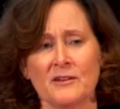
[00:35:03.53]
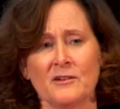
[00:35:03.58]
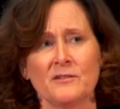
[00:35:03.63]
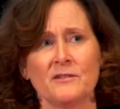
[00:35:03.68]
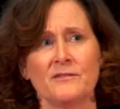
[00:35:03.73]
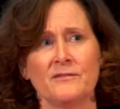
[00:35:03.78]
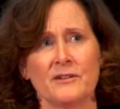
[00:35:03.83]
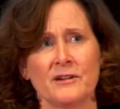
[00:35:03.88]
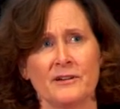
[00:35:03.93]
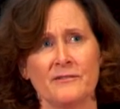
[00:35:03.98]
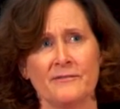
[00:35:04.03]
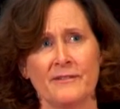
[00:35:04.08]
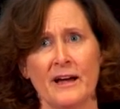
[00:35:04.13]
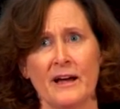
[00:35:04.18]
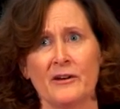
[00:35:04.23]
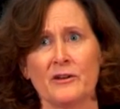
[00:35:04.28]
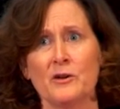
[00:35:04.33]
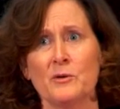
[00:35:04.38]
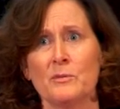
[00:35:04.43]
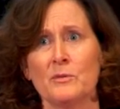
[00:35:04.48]
only very
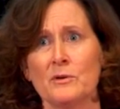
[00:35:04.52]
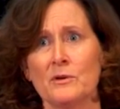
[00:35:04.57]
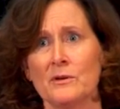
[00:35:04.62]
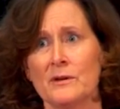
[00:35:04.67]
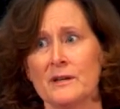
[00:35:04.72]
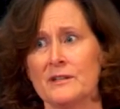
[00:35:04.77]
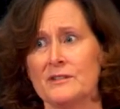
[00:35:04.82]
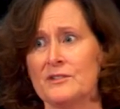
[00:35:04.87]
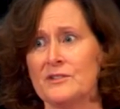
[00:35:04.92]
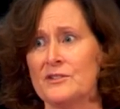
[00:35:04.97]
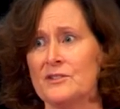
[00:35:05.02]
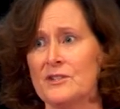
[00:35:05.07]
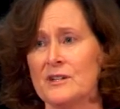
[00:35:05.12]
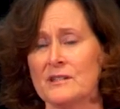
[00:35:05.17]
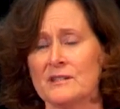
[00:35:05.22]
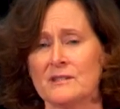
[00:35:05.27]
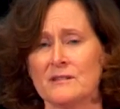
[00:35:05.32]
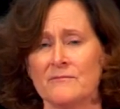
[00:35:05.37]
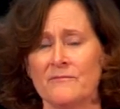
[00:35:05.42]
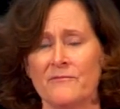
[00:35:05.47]
valuable, it's
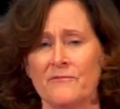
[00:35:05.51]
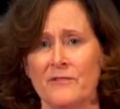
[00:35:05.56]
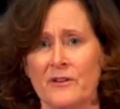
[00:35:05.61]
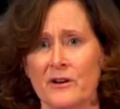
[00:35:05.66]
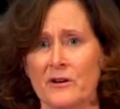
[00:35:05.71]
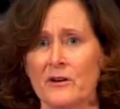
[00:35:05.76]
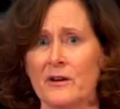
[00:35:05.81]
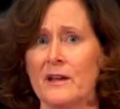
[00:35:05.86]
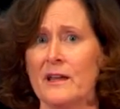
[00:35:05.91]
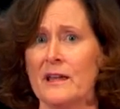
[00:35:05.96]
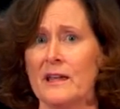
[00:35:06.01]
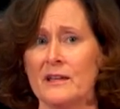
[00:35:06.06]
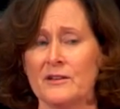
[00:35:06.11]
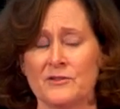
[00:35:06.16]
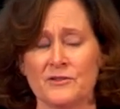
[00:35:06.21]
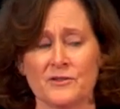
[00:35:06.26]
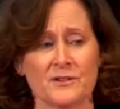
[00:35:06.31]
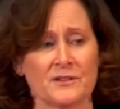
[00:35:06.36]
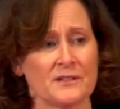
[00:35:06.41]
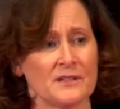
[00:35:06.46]
just very
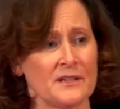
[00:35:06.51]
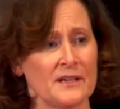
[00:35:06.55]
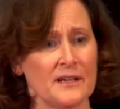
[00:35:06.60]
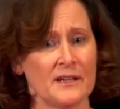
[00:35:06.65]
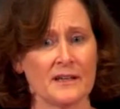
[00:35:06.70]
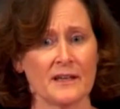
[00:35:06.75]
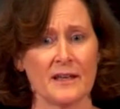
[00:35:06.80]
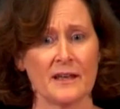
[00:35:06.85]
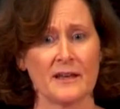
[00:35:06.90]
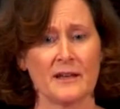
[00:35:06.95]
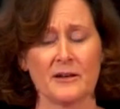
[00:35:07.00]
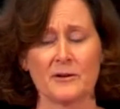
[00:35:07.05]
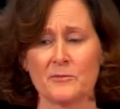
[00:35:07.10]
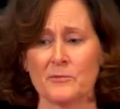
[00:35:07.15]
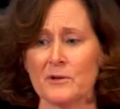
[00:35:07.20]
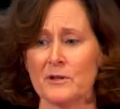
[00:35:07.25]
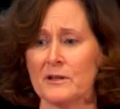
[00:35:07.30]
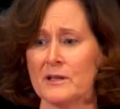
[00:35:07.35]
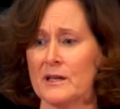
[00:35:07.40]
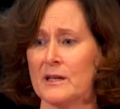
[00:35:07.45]
interesting, and it
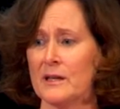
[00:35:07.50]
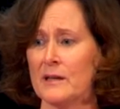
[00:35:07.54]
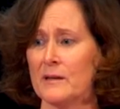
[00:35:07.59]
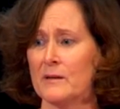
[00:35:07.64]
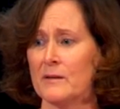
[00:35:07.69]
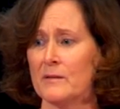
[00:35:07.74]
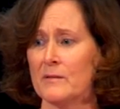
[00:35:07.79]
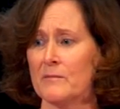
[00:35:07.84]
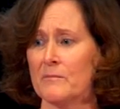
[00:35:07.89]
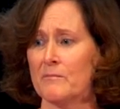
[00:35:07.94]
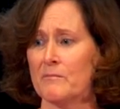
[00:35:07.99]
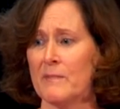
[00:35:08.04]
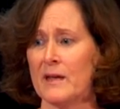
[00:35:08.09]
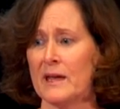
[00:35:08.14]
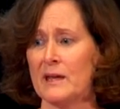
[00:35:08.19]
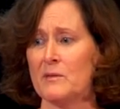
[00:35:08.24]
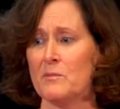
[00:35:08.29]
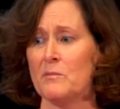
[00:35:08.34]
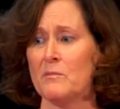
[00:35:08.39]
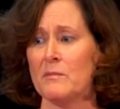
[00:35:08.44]
really
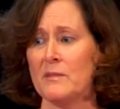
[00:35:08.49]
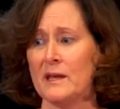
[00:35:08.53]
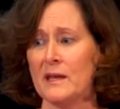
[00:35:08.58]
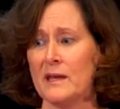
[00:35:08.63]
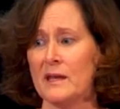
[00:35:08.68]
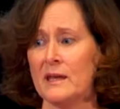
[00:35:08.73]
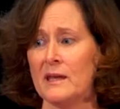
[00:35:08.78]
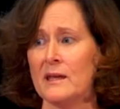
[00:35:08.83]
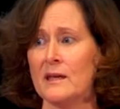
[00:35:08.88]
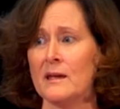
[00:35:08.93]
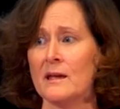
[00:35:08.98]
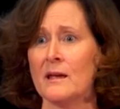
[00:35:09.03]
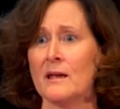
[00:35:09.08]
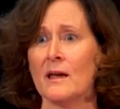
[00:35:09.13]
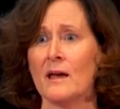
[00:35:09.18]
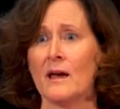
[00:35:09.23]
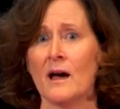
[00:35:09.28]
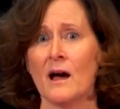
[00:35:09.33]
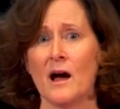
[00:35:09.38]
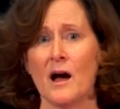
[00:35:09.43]
made me
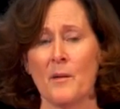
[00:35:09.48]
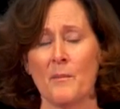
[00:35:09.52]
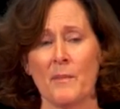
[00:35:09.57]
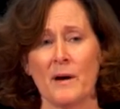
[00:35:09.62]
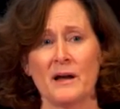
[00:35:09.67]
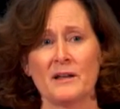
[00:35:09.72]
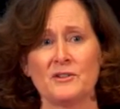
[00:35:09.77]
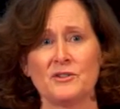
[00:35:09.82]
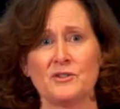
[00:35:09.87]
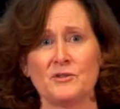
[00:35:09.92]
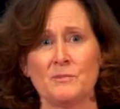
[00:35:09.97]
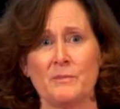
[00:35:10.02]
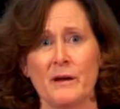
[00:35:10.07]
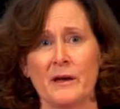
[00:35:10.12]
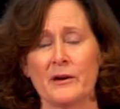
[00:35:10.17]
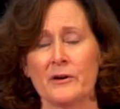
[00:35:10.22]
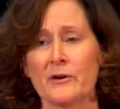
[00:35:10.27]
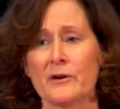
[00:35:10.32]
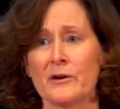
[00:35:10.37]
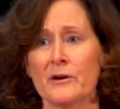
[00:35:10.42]
a much
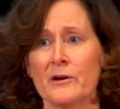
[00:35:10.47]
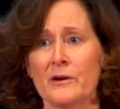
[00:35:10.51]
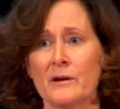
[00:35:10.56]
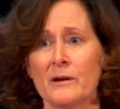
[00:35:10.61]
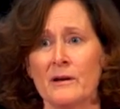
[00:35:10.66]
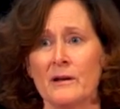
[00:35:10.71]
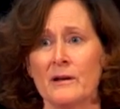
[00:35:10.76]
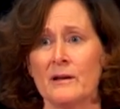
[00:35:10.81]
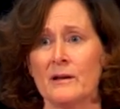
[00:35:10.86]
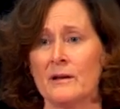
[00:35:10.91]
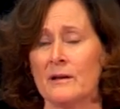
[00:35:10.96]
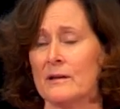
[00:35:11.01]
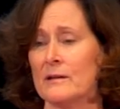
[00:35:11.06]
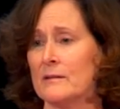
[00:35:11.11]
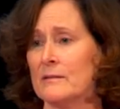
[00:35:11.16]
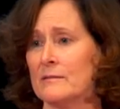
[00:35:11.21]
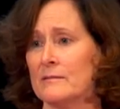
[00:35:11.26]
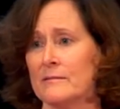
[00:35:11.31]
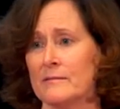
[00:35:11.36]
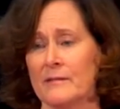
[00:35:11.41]
better
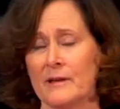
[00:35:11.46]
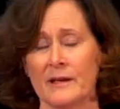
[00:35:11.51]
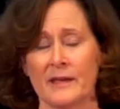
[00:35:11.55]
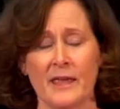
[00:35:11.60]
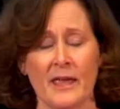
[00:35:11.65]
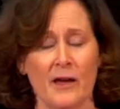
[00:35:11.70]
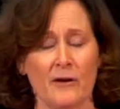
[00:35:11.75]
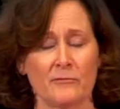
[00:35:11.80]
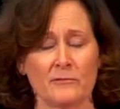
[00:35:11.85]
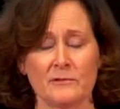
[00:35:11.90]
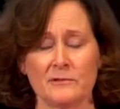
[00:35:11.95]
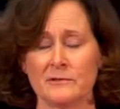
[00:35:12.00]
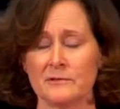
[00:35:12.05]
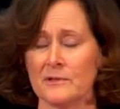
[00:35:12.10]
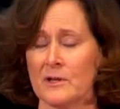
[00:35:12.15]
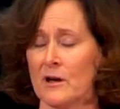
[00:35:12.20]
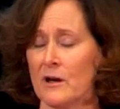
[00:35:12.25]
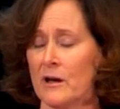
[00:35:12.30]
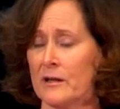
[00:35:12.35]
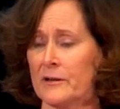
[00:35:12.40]
accountant,
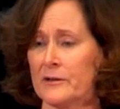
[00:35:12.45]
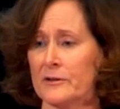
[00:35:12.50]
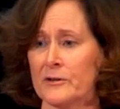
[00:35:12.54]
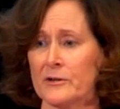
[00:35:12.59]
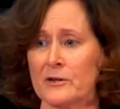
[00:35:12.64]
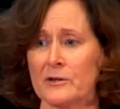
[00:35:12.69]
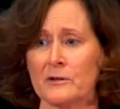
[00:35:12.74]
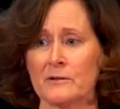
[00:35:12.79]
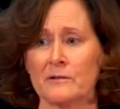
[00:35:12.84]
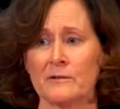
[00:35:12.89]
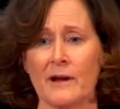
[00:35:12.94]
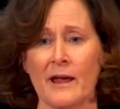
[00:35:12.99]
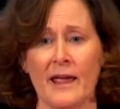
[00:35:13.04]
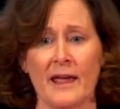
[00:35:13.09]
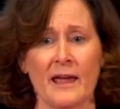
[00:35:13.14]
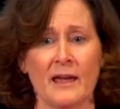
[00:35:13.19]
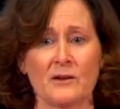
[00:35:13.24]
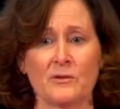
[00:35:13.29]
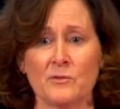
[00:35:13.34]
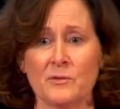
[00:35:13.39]
auditor,
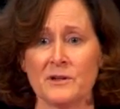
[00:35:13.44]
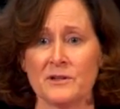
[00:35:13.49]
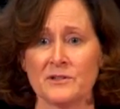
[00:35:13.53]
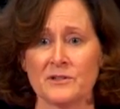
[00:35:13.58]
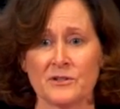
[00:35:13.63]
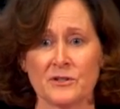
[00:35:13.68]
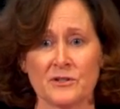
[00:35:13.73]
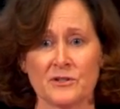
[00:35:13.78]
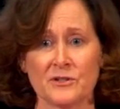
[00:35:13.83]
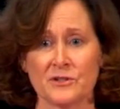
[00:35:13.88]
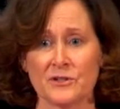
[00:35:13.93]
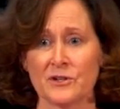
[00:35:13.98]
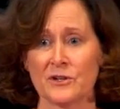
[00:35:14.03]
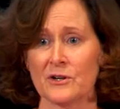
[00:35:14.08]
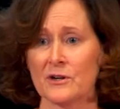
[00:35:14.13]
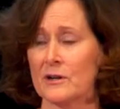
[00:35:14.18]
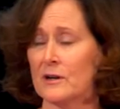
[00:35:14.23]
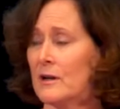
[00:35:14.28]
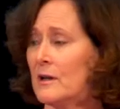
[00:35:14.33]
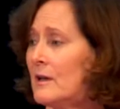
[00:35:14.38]
and researcher.